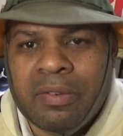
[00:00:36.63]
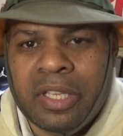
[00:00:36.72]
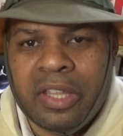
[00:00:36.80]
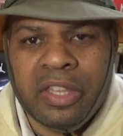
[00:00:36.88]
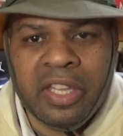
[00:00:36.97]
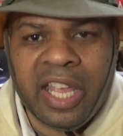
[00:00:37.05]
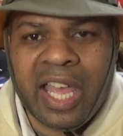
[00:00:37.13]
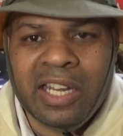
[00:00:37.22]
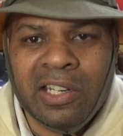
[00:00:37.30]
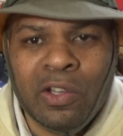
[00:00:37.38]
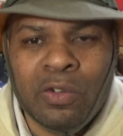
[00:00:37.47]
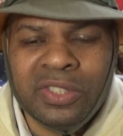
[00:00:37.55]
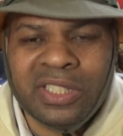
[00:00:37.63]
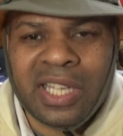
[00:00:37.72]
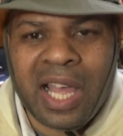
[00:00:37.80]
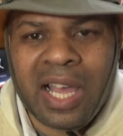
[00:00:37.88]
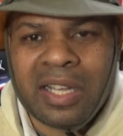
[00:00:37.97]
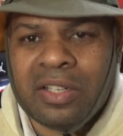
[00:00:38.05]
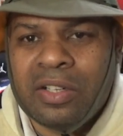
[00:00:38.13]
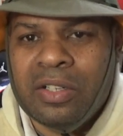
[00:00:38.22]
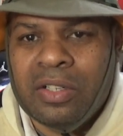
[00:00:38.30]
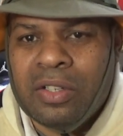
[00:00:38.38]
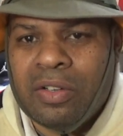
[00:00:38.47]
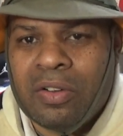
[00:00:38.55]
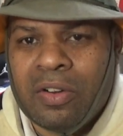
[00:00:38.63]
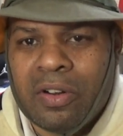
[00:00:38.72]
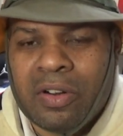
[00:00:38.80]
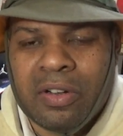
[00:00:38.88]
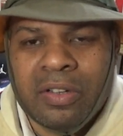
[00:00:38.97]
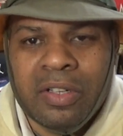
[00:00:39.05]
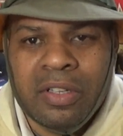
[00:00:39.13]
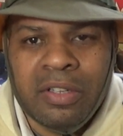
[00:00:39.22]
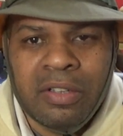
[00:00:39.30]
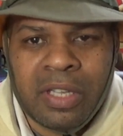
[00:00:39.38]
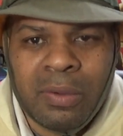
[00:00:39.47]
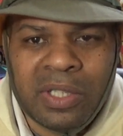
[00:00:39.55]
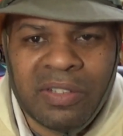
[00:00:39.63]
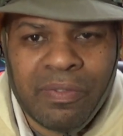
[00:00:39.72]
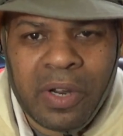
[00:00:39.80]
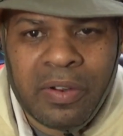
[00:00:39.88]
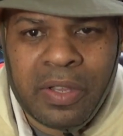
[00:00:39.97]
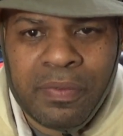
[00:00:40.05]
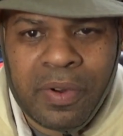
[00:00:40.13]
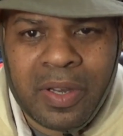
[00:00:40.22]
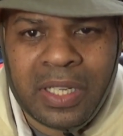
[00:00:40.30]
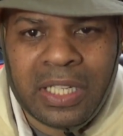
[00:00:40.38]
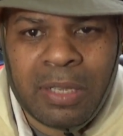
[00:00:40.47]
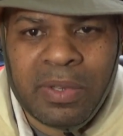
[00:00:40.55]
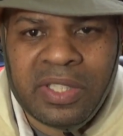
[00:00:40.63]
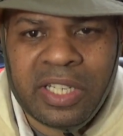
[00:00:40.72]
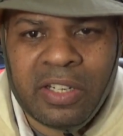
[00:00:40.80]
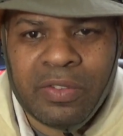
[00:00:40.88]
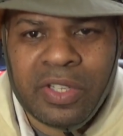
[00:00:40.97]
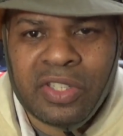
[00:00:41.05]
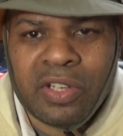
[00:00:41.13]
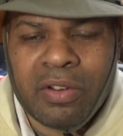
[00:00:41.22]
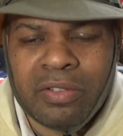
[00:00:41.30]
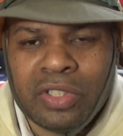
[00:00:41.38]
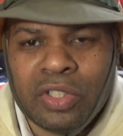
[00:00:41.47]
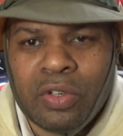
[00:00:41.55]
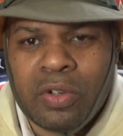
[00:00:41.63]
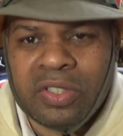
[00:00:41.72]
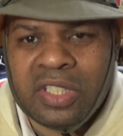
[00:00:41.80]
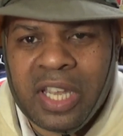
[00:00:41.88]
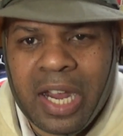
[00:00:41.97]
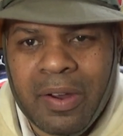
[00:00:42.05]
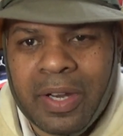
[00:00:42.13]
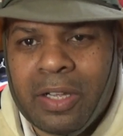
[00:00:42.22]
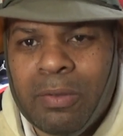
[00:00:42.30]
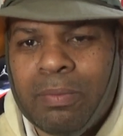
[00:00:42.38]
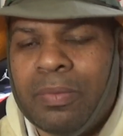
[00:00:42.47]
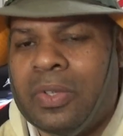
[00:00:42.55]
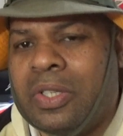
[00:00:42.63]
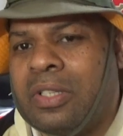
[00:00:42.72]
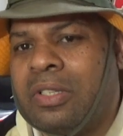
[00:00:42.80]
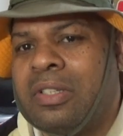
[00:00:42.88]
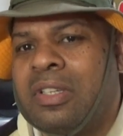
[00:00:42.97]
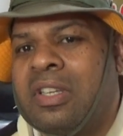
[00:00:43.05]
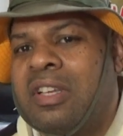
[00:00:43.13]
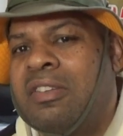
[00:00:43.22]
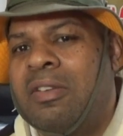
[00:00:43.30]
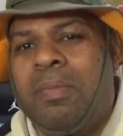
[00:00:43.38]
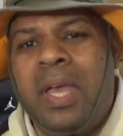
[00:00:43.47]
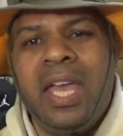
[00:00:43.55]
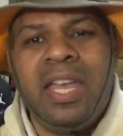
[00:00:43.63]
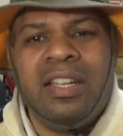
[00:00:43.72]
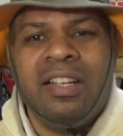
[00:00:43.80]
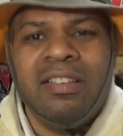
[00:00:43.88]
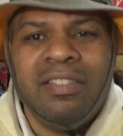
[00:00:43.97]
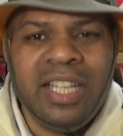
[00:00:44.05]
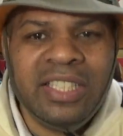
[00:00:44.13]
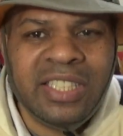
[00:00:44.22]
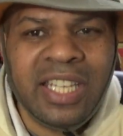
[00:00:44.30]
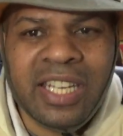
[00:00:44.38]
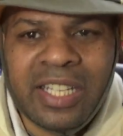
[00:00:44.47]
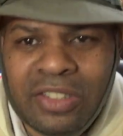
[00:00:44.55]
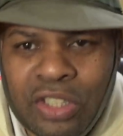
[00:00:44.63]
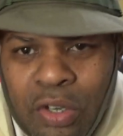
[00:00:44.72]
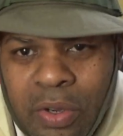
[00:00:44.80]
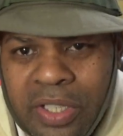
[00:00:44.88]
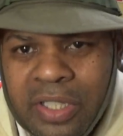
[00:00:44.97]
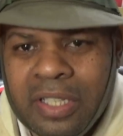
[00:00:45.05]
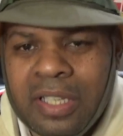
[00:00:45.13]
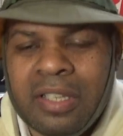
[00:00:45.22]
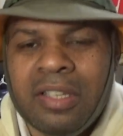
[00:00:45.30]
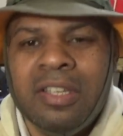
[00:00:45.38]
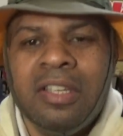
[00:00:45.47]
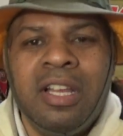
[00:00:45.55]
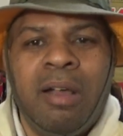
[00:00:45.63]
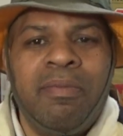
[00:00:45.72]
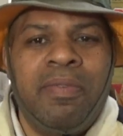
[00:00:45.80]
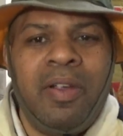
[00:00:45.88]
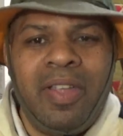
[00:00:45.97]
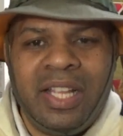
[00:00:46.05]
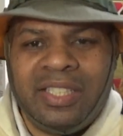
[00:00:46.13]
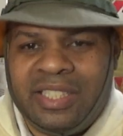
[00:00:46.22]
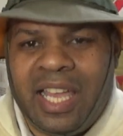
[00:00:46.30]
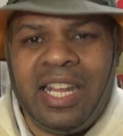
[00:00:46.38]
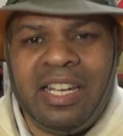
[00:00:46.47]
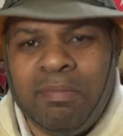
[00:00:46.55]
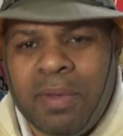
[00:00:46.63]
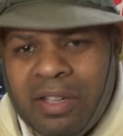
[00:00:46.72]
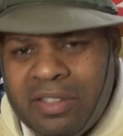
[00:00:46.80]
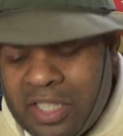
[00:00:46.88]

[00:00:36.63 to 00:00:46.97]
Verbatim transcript: Either they had low stock or they were very, very limited. Only certain stores carried them. But man, let's get into it. I'm very excited about